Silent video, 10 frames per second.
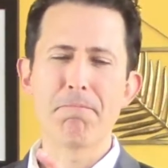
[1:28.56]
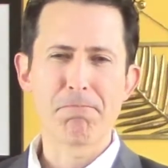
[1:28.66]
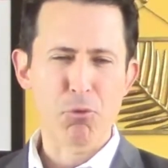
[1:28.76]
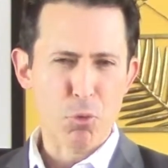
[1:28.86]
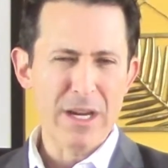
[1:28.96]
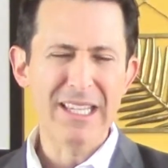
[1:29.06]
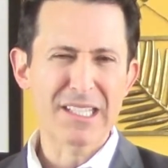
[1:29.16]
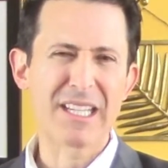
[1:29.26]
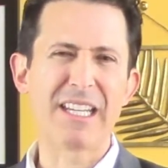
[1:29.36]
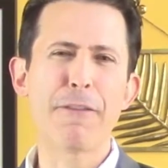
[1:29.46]
really
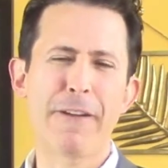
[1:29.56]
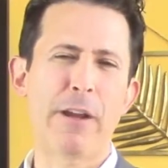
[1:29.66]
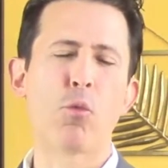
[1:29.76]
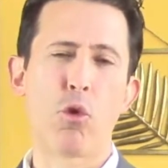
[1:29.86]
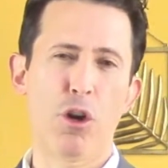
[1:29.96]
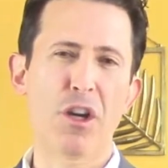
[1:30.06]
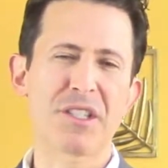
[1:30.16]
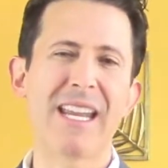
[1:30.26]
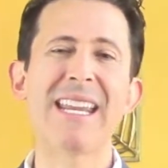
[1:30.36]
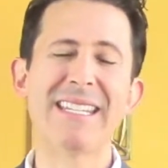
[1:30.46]
significant works
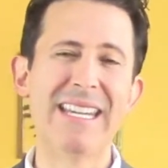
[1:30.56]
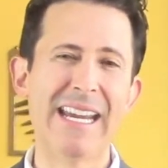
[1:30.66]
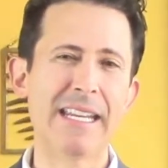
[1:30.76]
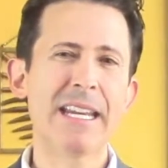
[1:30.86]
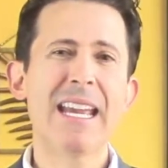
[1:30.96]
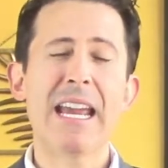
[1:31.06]
that he did